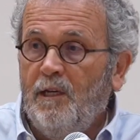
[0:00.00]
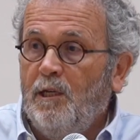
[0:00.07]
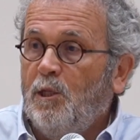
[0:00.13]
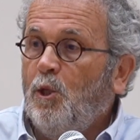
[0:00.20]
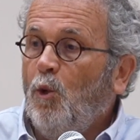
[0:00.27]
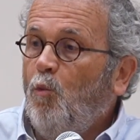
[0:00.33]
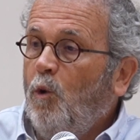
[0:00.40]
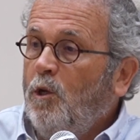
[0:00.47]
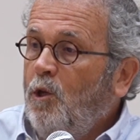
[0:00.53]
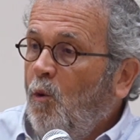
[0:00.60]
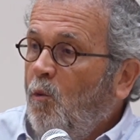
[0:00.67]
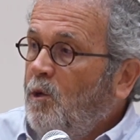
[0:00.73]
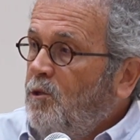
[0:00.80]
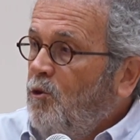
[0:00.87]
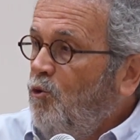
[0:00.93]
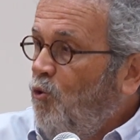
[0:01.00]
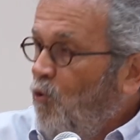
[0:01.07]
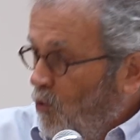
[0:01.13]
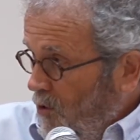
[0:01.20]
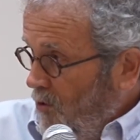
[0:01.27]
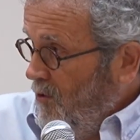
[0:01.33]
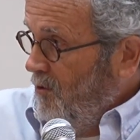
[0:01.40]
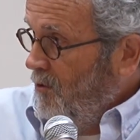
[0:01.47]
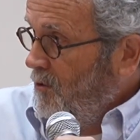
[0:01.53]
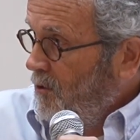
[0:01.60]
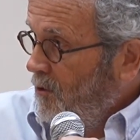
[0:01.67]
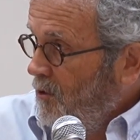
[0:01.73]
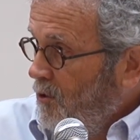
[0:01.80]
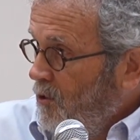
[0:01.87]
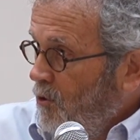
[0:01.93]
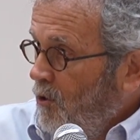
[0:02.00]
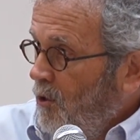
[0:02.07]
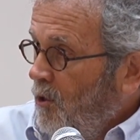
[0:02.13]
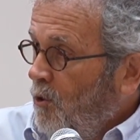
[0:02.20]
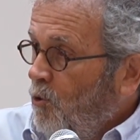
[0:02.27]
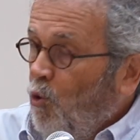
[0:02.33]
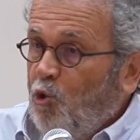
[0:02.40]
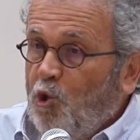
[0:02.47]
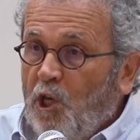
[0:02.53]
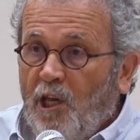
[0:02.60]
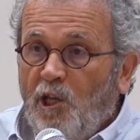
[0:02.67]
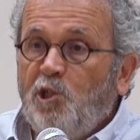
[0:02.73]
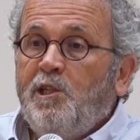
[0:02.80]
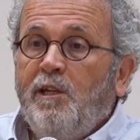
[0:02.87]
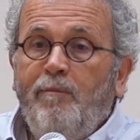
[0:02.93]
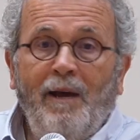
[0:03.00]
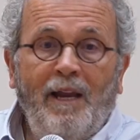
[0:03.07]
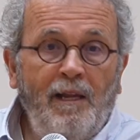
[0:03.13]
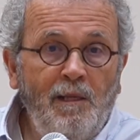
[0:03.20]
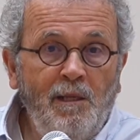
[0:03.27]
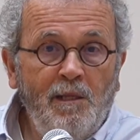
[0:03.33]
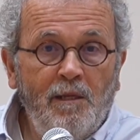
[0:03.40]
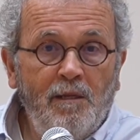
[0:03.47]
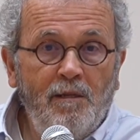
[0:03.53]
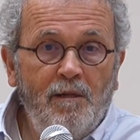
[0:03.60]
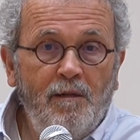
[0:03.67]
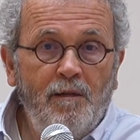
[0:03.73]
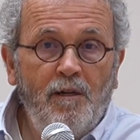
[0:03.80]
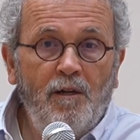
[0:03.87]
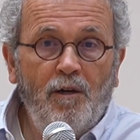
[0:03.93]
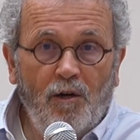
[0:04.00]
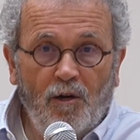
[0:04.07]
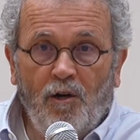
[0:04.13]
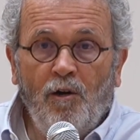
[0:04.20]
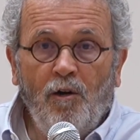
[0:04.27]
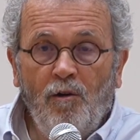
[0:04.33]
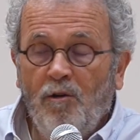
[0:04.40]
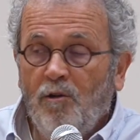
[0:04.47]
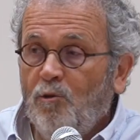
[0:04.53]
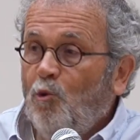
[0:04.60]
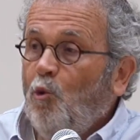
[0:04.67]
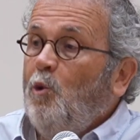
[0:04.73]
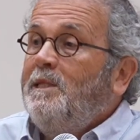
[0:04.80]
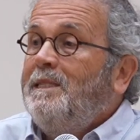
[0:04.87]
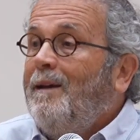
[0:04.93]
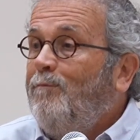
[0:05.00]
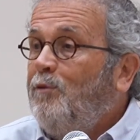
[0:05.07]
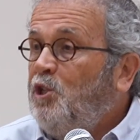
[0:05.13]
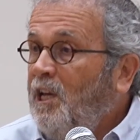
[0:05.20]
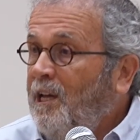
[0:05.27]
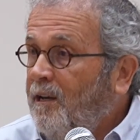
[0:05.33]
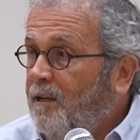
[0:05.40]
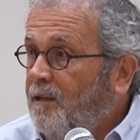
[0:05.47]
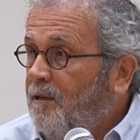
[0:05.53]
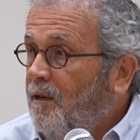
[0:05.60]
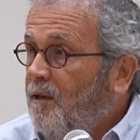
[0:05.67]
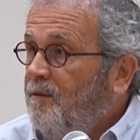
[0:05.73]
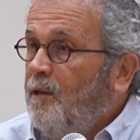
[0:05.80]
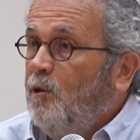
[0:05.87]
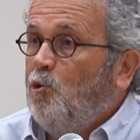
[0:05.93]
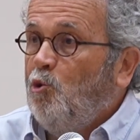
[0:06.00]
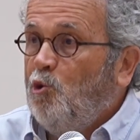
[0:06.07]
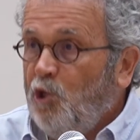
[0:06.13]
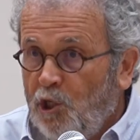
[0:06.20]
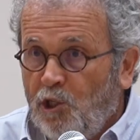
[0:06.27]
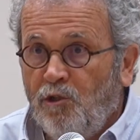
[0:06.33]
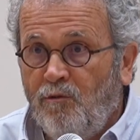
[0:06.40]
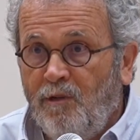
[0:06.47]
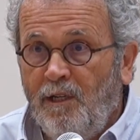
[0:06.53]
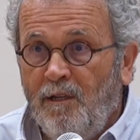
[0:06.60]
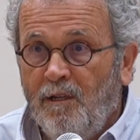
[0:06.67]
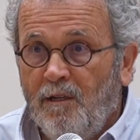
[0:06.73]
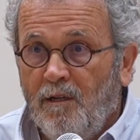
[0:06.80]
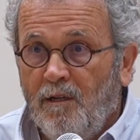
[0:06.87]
So what do you want to do? To change the balance or to subject the judiciary